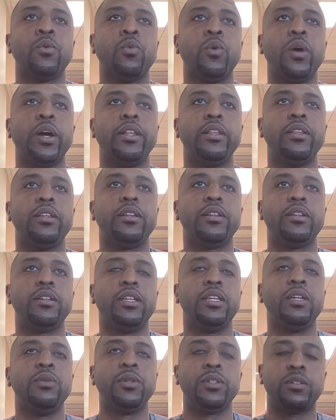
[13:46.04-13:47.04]
when
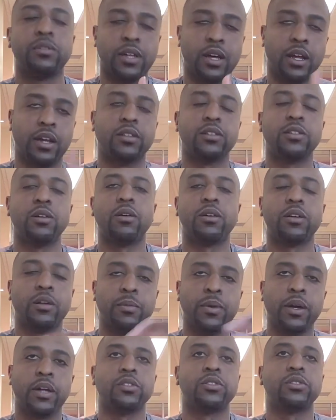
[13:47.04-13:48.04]
he was kind of talking
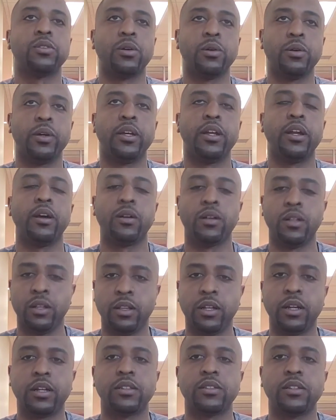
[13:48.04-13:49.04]
about a story, and I,
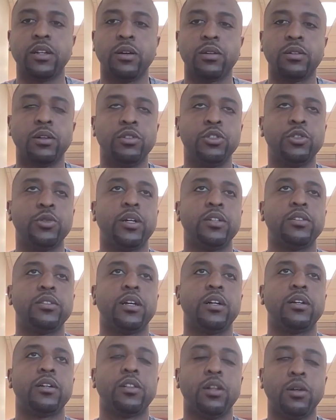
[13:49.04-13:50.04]
like I said, I'll close you guys
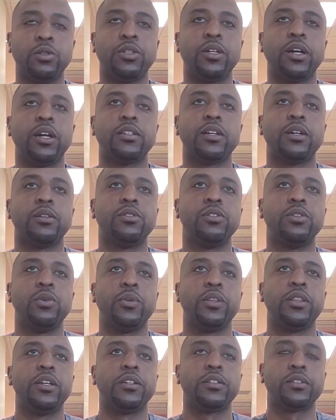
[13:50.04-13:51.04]
out
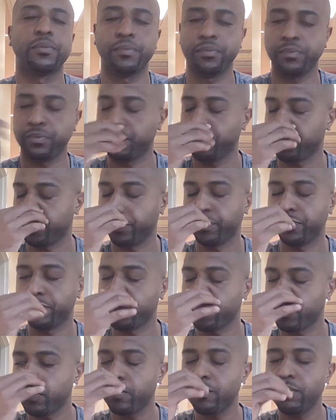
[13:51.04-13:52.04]
soon with this.
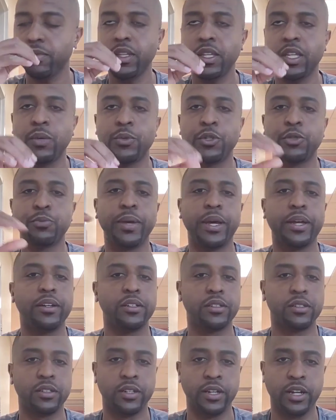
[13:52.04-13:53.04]
He was
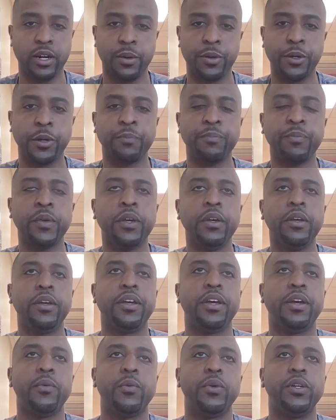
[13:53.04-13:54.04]
painting a scenario
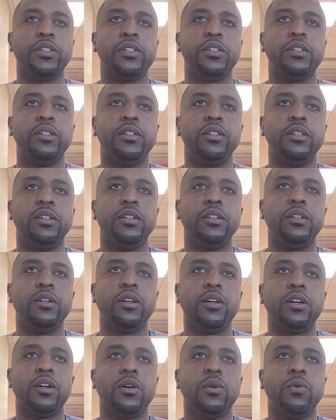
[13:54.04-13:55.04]
in which
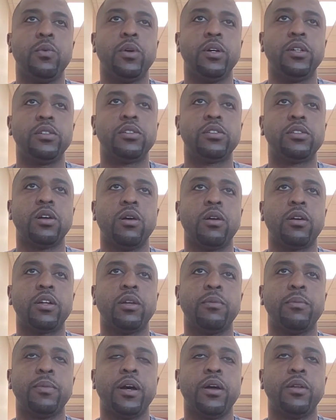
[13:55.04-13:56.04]
he was
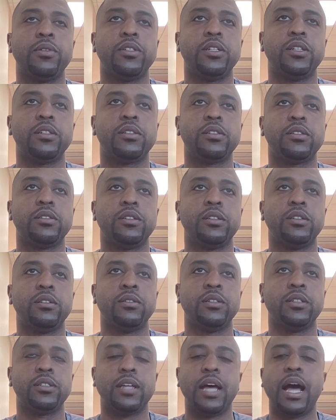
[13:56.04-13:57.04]
talking about just
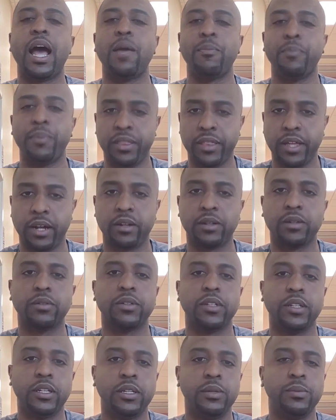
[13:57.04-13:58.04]
a
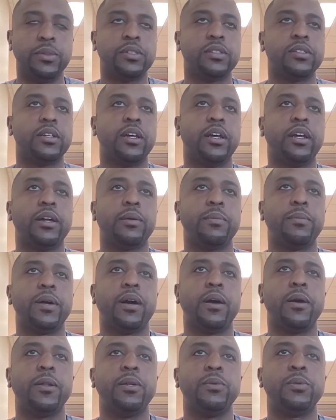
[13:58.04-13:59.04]
hypothetical, and he was
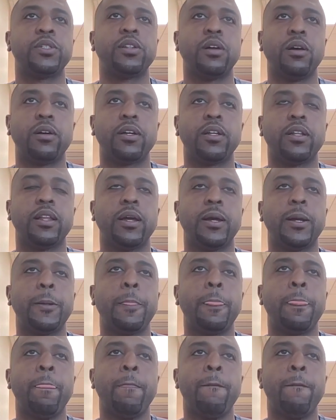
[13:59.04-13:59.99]
talking like,